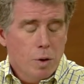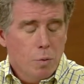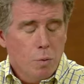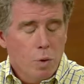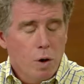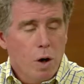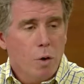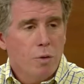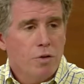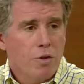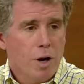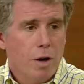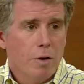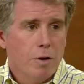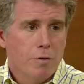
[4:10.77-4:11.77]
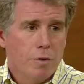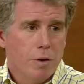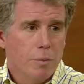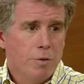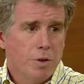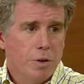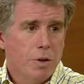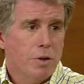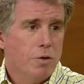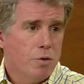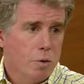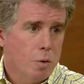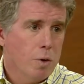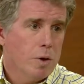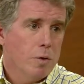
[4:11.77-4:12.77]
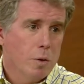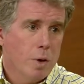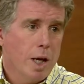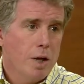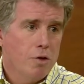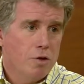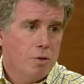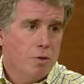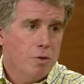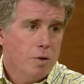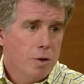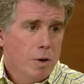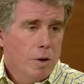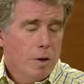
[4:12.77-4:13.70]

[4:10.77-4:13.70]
we always tired our films into historic locations,